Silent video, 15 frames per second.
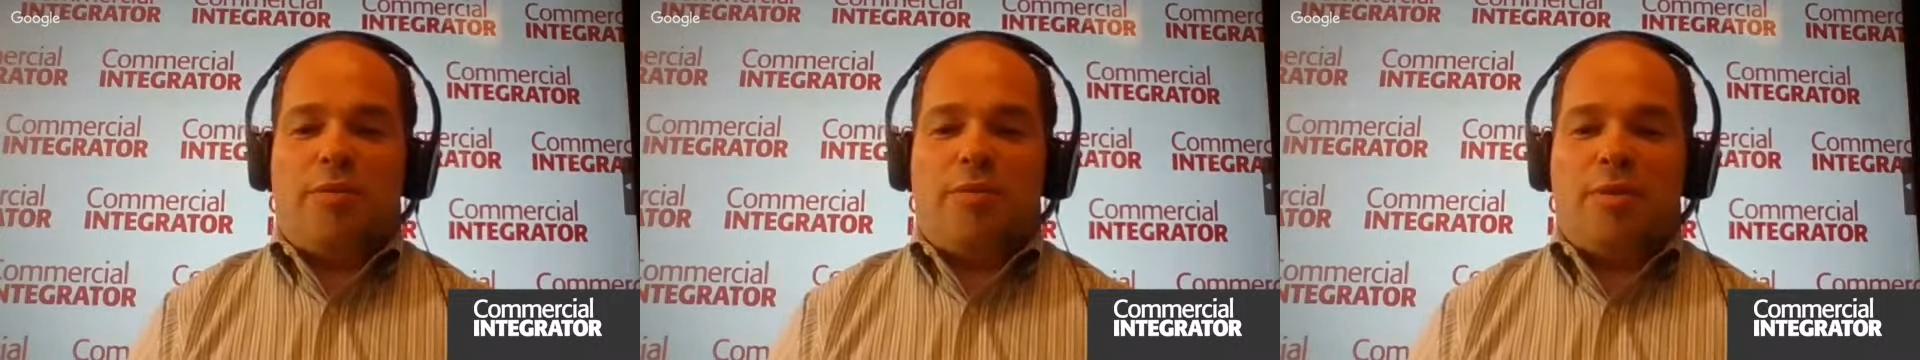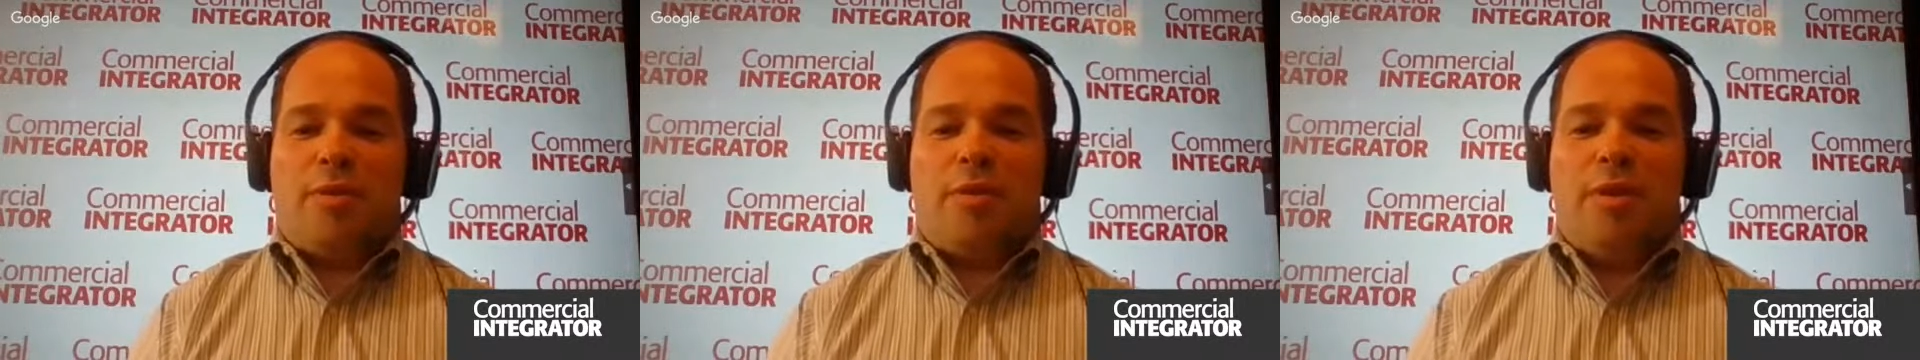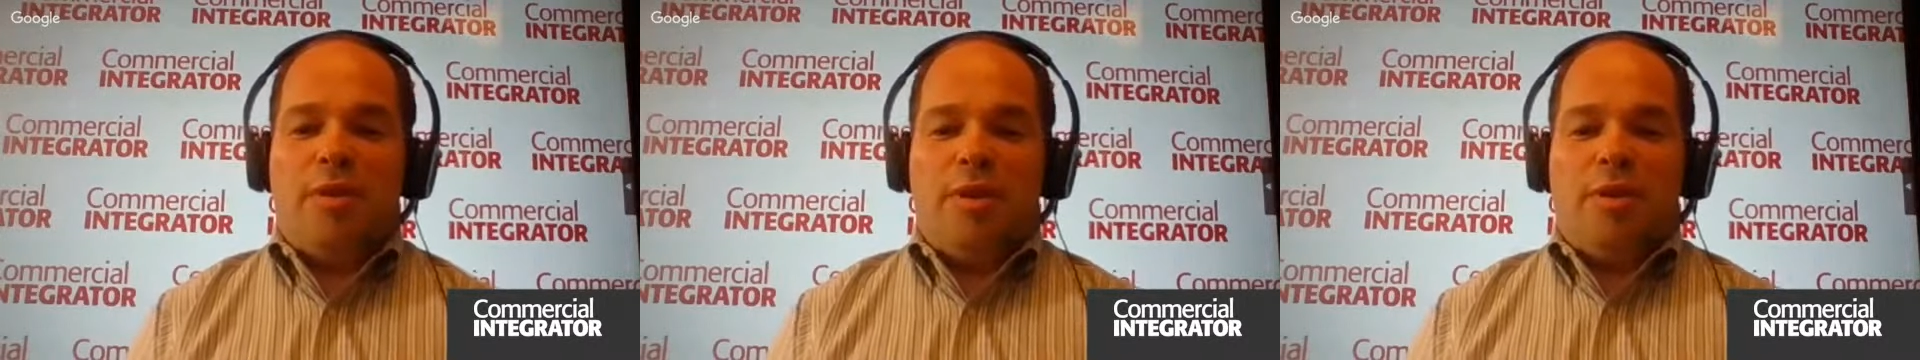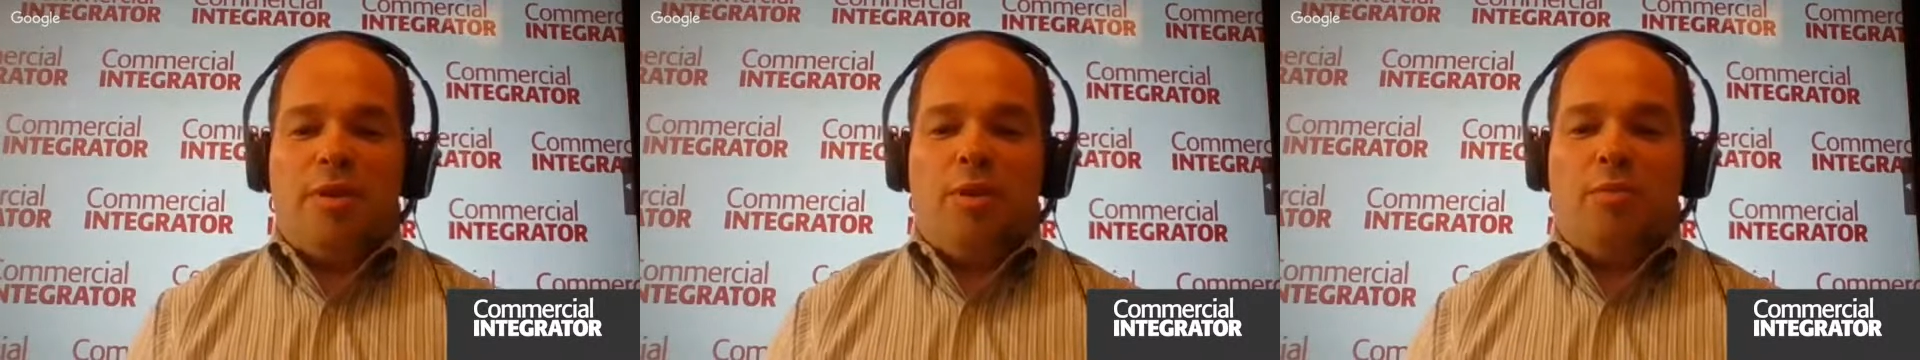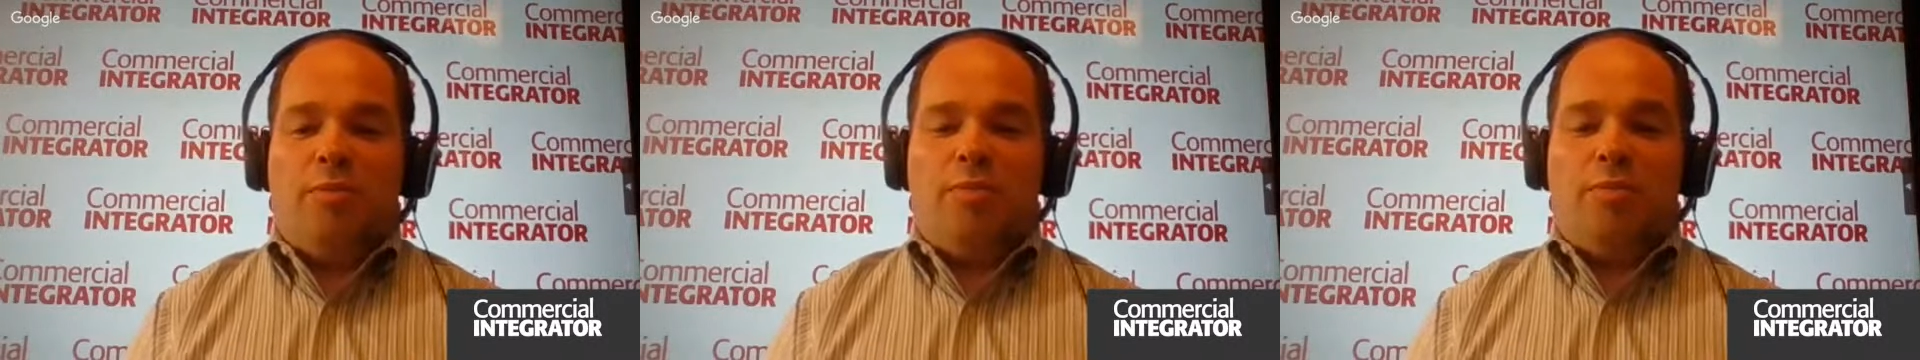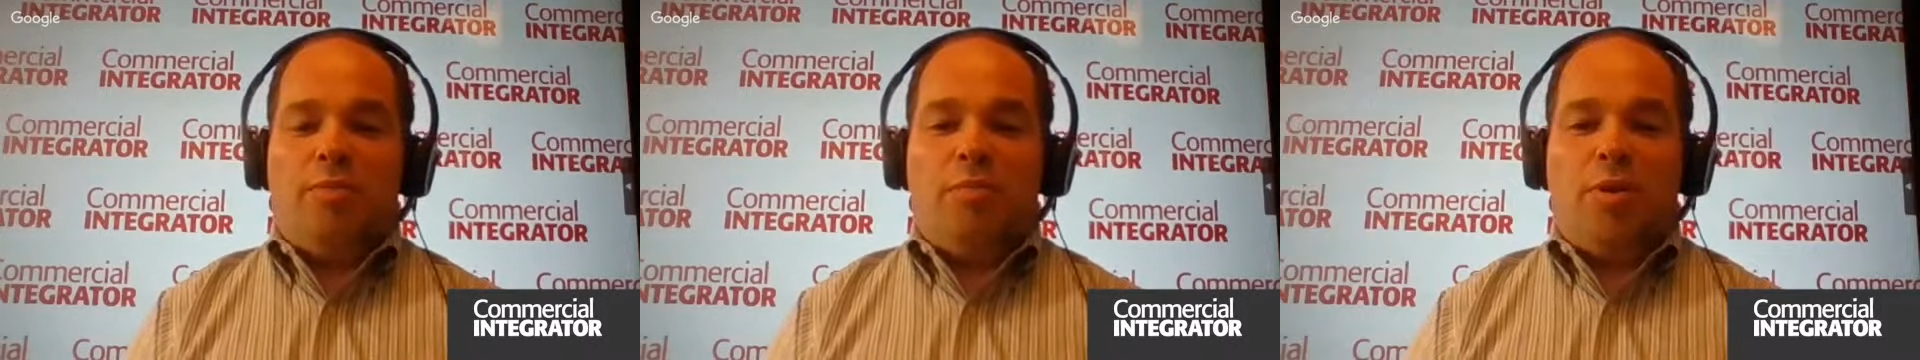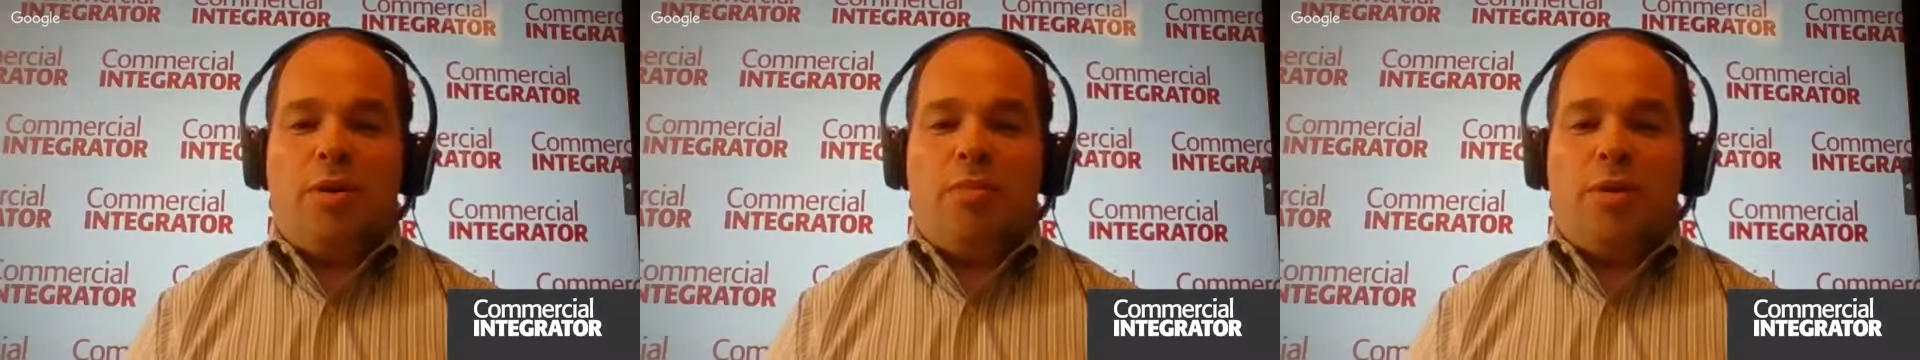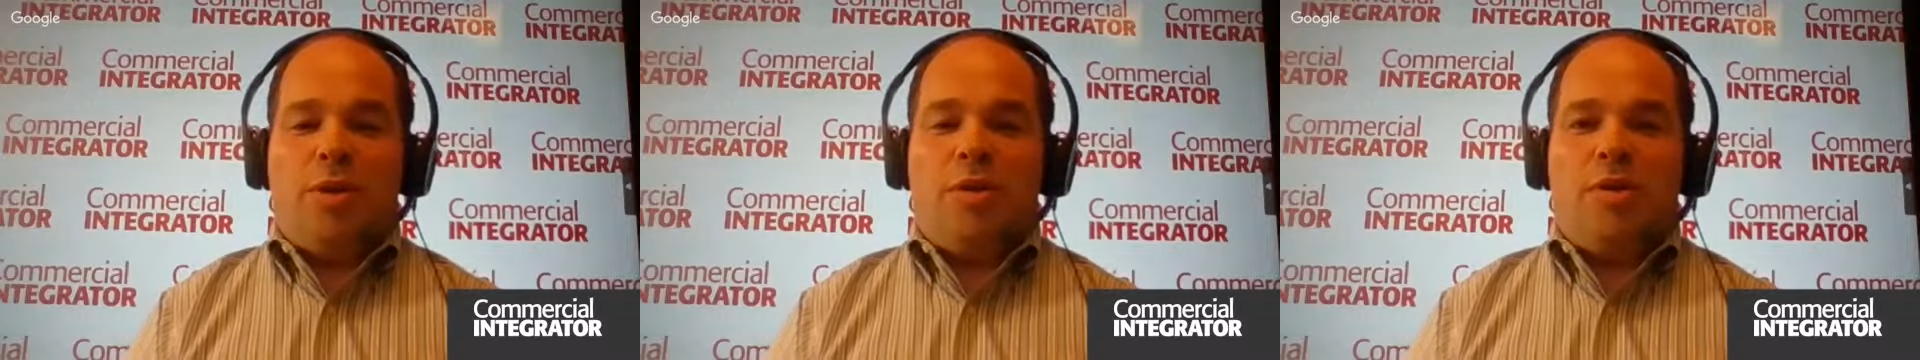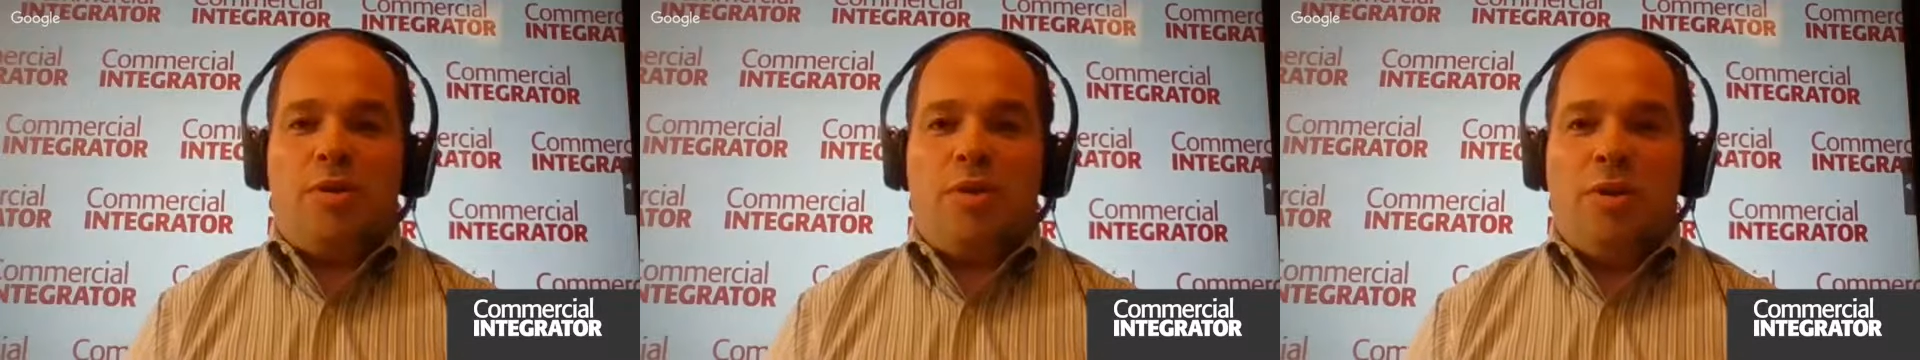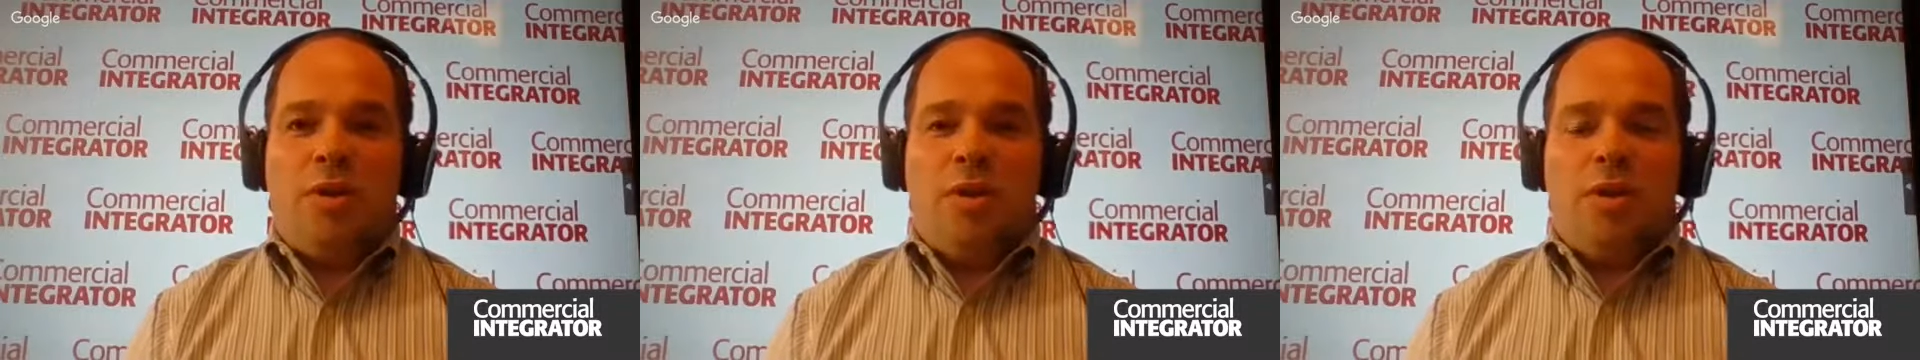or you pretty
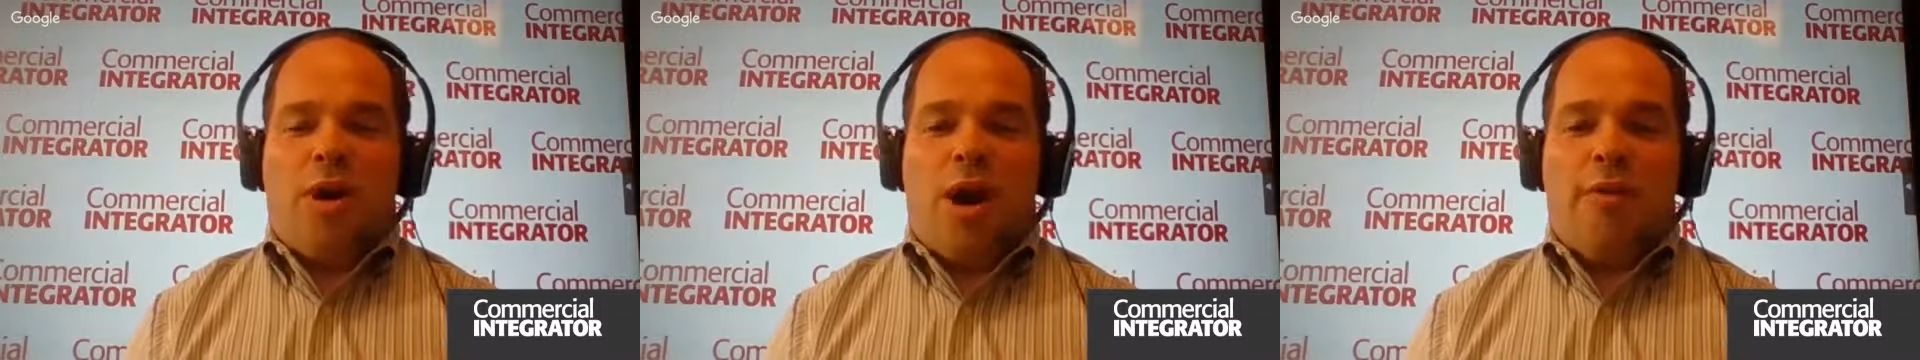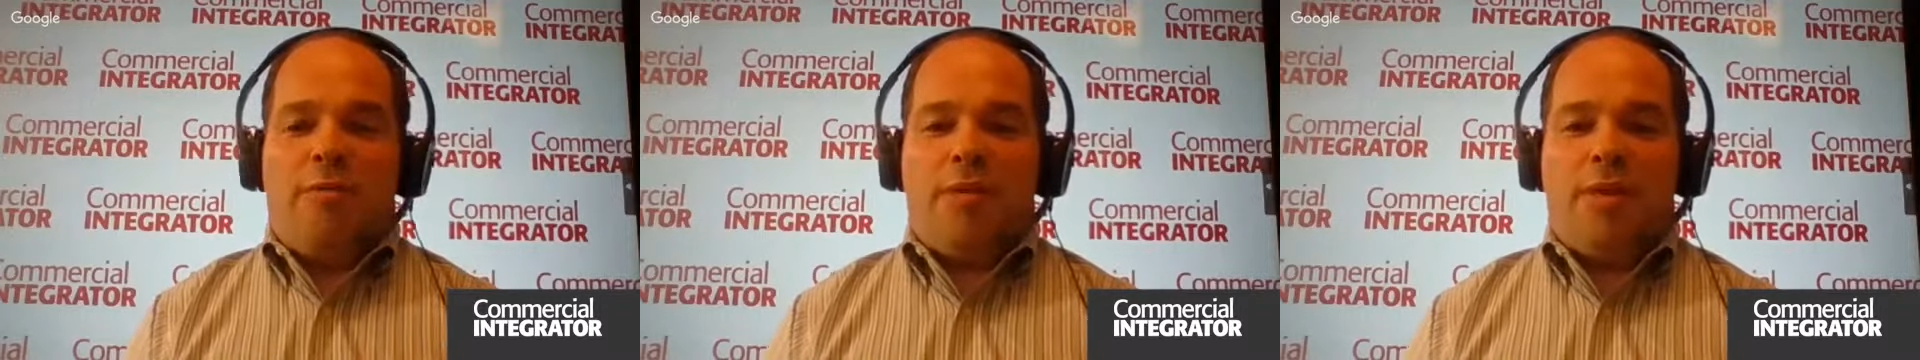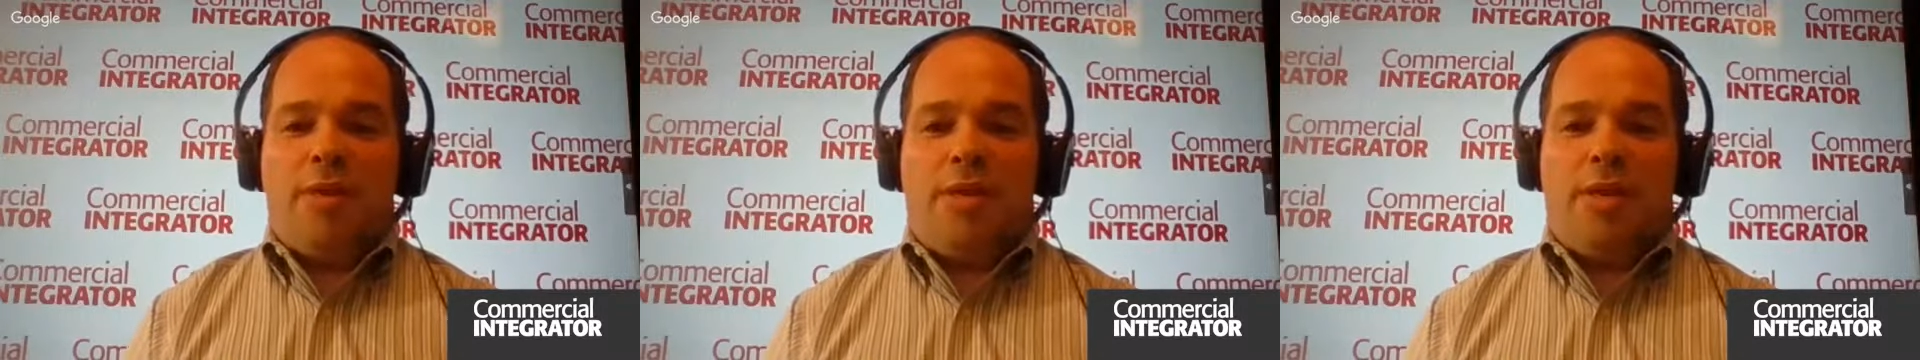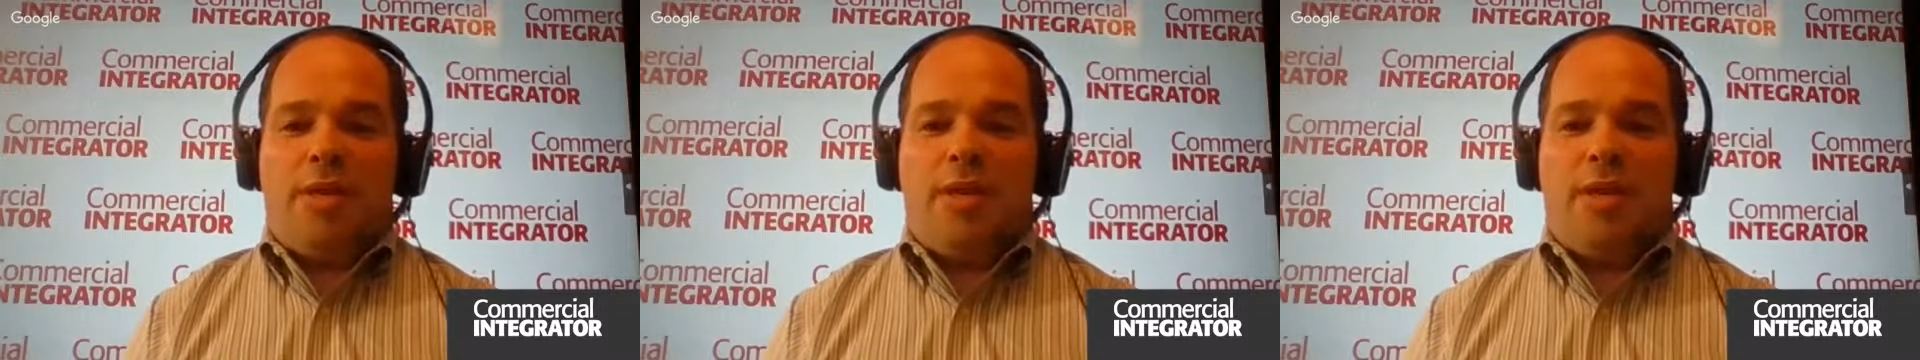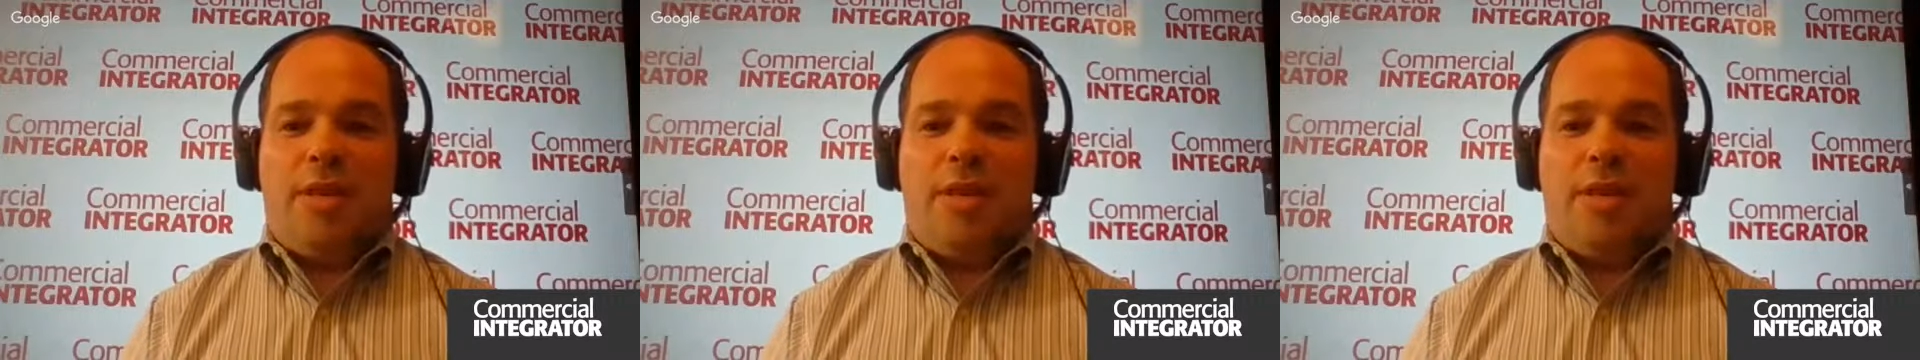much confident that,